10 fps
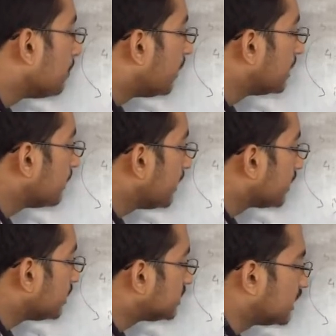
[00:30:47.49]
multiply a
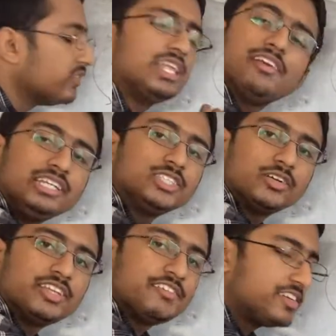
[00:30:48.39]
constant with each
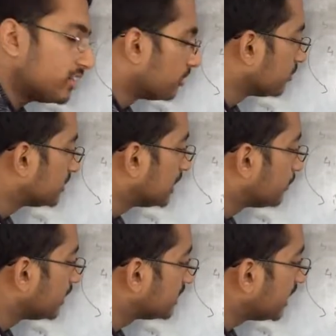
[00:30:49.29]
of every term of the
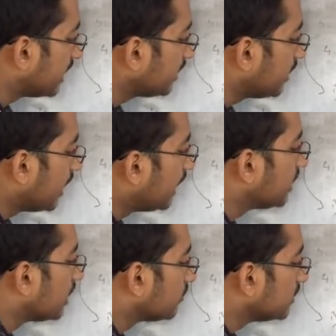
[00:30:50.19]
sequence A, and
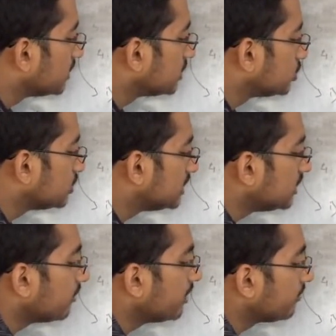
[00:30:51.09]
it converges to
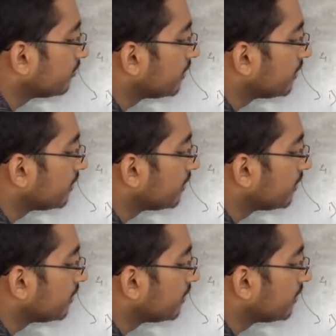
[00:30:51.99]
C of A.